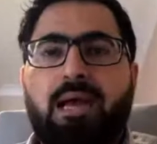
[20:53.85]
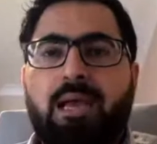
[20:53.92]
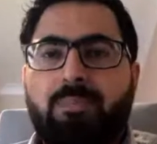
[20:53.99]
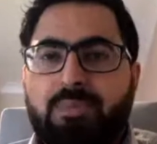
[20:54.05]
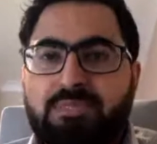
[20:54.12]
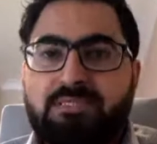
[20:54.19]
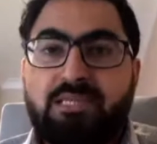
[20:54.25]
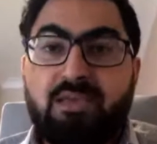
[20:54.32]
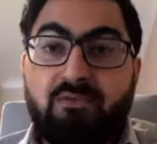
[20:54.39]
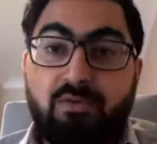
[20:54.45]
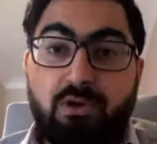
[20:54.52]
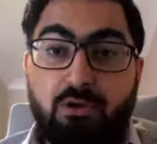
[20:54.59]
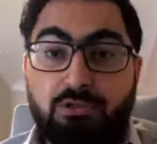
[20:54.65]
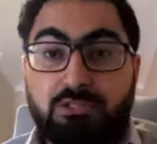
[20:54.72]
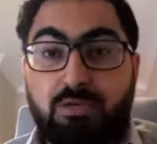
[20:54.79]
I've been
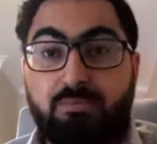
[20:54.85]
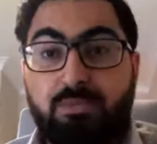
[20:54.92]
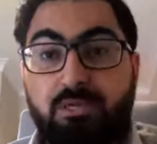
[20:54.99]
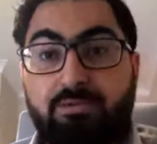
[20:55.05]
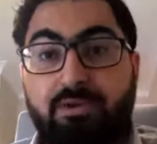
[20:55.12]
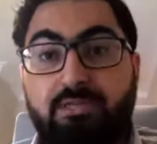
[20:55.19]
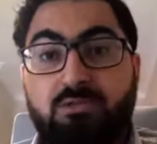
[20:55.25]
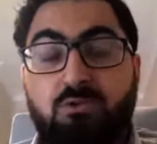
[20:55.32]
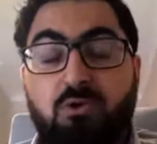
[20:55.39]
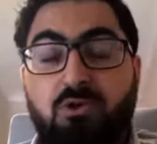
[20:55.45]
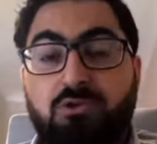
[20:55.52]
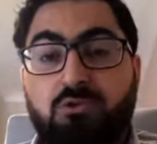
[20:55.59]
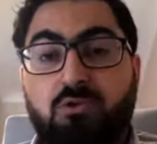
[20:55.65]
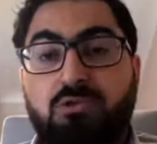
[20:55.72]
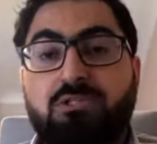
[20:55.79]
seeing videos of the Greek
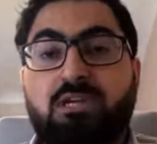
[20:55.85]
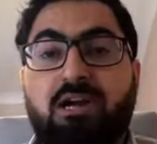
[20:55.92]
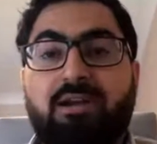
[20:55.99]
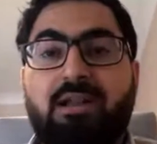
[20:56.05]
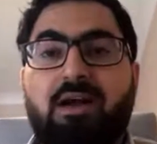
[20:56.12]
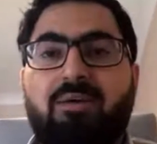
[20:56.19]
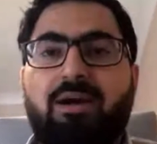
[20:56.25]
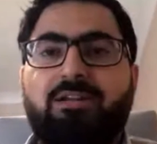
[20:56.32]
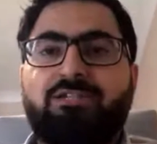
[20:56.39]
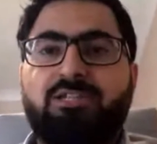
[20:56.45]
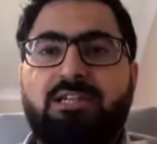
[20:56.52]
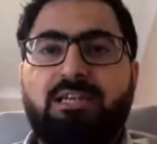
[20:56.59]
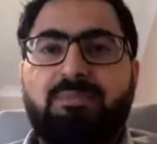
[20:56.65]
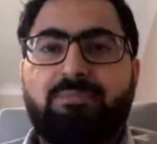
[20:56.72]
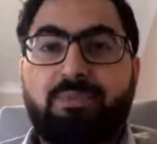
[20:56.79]
Coast Guard now
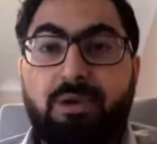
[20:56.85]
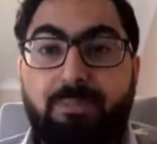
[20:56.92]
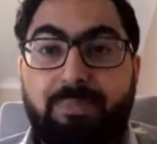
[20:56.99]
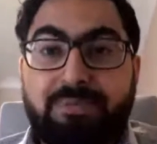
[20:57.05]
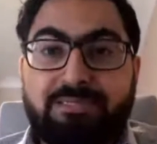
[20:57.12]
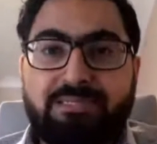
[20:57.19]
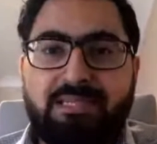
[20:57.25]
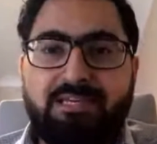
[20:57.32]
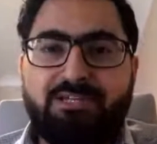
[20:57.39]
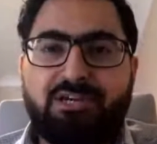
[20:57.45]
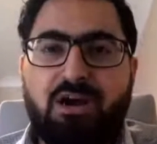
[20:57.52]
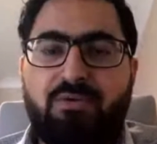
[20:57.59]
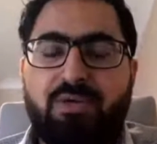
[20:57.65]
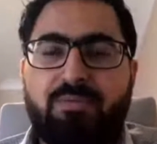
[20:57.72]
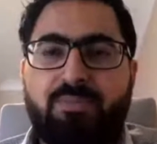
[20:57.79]
actually purposely
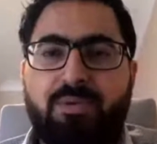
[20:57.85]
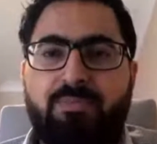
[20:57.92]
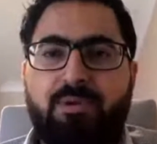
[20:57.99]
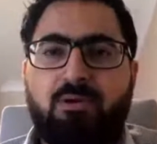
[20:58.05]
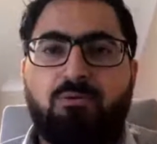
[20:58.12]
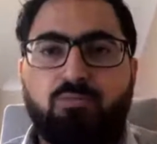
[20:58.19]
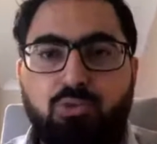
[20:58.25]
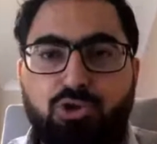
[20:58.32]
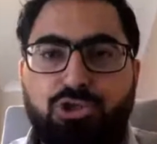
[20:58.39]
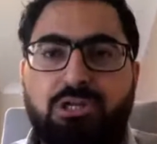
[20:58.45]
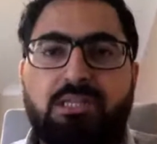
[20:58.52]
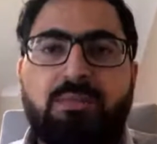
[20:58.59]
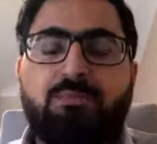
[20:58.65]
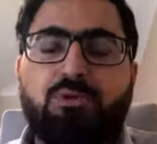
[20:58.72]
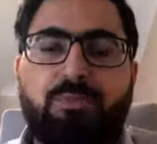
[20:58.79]
drowning people or
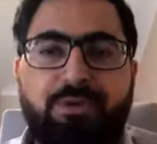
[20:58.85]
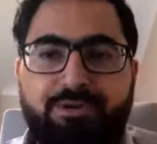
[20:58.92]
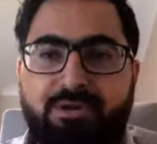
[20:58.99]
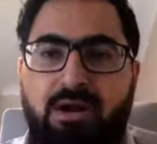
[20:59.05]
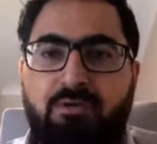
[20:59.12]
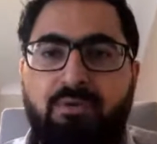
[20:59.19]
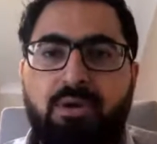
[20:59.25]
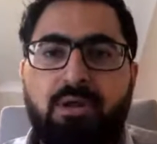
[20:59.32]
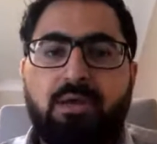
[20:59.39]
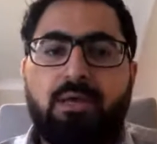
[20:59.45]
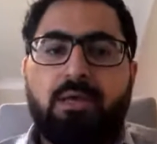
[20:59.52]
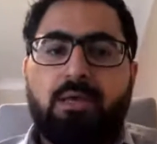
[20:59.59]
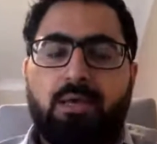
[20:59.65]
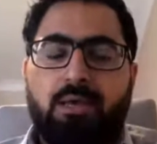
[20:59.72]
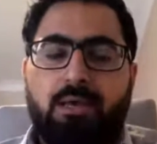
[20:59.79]
pushing them to be drowned.
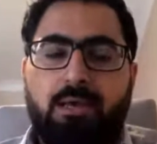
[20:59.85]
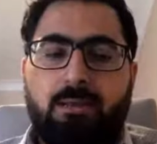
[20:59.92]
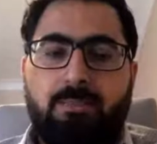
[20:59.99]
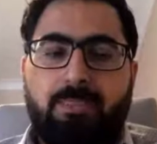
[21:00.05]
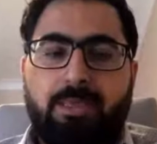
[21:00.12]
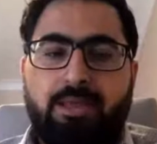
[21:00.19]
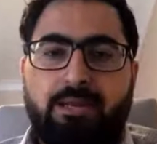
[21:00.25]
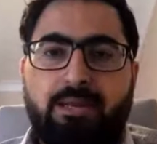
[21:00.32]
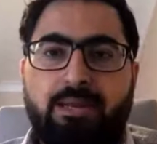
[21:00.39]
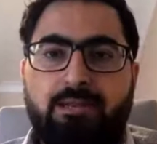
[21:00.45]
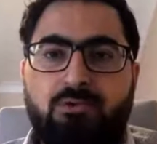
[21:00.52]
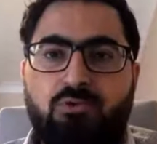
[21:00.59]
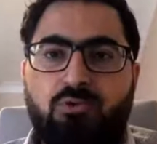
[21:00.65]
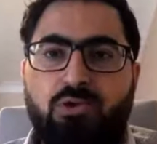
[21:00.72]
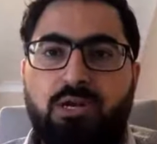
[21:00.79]

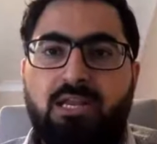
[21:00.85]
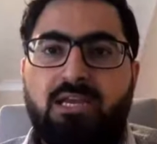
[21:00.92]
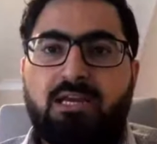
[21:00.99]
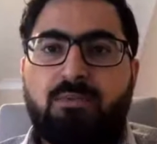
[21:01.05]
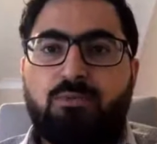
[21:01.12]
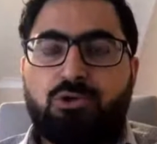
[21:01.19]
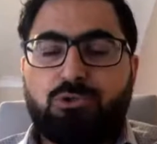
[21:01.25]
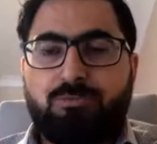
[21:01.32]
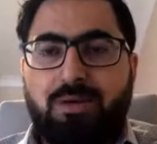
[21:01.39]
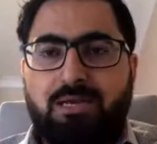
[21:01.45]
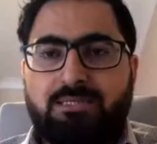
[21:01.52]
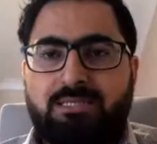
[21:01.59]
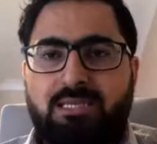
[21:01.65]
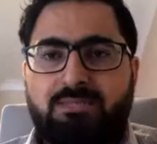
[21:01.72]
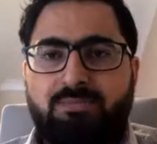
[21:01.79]
And through illegal
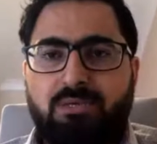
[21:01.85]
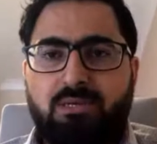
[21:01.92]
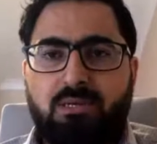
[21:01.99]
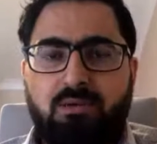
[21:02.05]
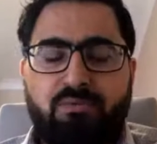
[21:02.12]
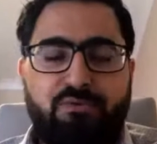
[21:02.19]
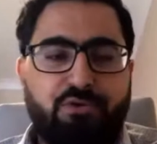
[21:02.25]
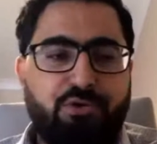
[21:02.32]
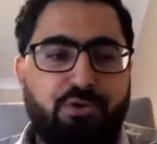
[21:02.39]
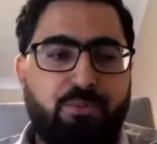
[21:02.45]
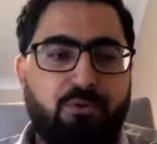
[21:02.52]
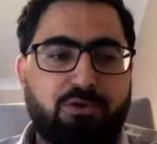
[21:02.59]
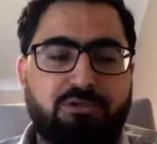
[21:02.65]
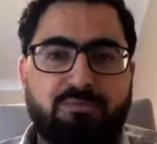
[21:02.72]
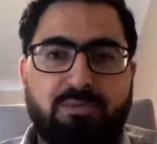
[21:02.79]
pushbacks, there's been a few
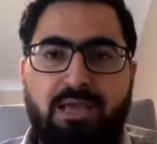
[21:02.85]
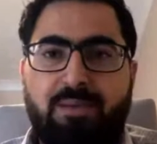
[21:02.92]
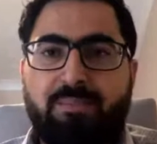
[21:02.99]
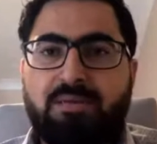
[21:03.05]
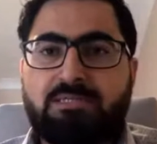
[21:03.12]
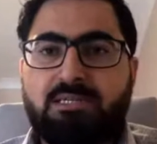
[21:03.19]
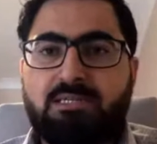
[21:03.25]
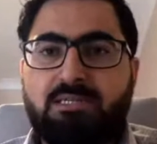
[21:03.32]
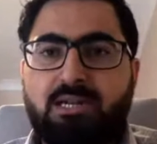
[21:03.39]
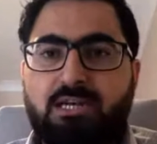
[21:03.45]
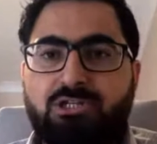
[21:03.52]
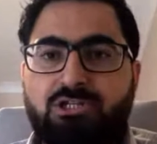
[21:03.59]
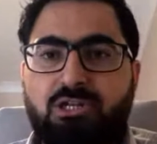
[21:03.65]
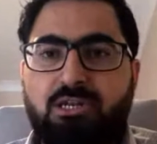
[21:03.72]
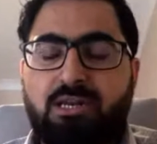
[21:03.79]
reports by Amnesty
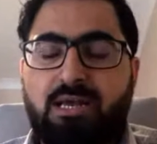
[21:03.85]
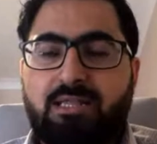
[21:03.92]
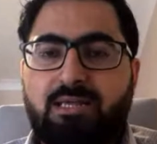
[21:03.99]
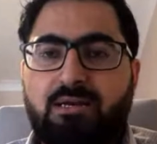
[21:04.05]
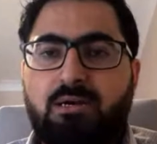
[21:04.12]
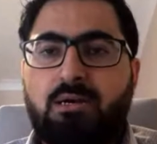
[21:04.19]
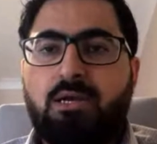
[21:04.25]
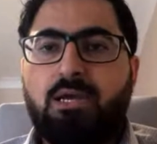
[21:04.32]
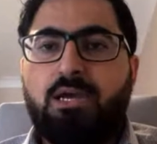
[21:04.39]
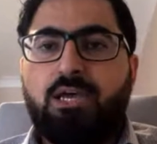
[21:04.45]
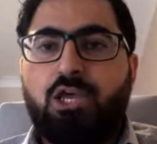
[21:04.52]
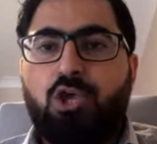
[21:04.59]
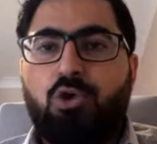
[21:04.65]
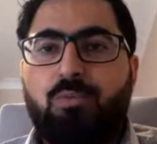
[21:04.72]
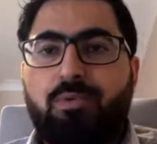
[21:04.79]
International and other
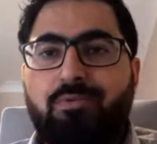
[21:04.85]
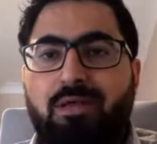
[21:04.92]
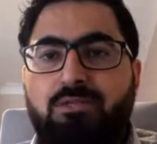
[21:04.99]
human